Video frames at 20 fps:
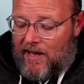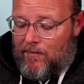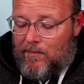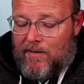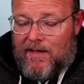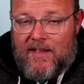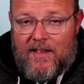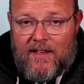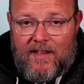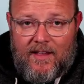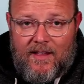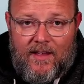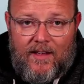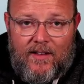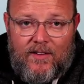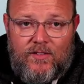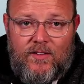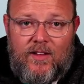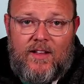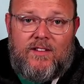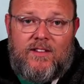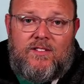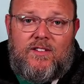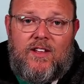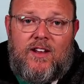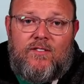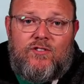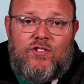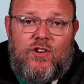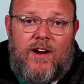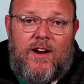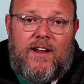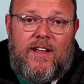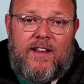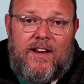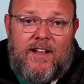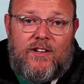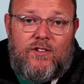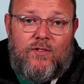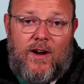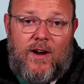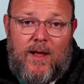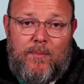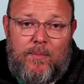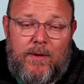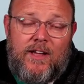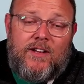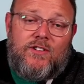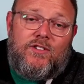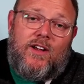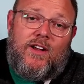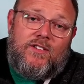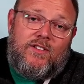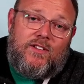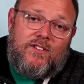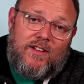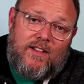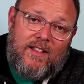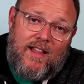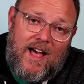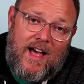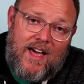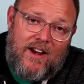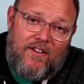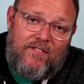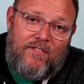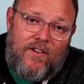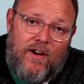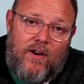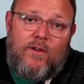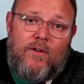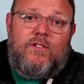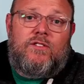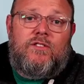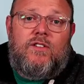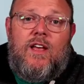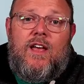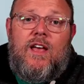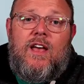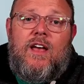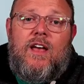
name is instead of trying to connect to an IP address because a lot of folks